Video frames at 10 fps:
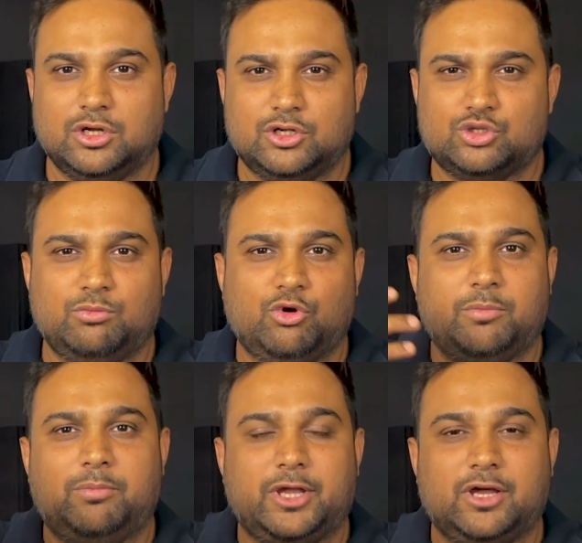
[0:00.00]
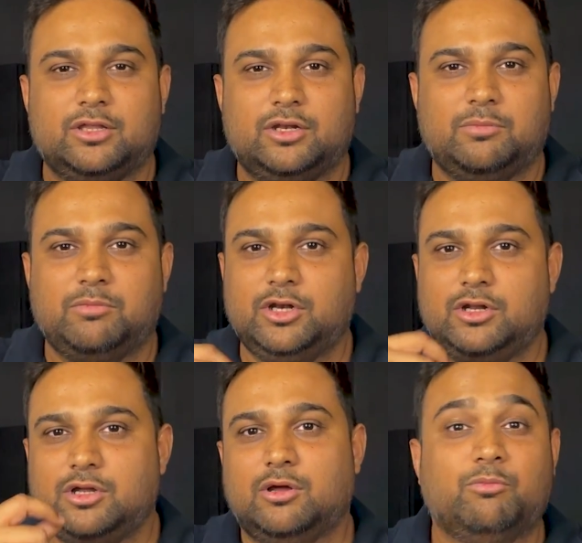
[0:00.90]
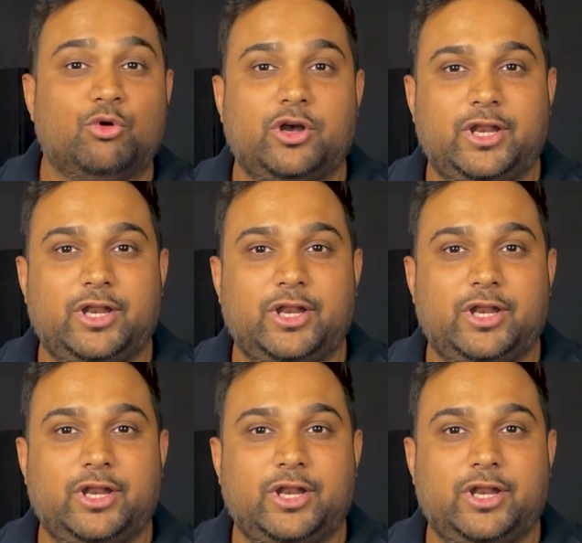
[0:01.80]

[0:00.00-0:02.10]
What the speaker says: So more bigger the number, more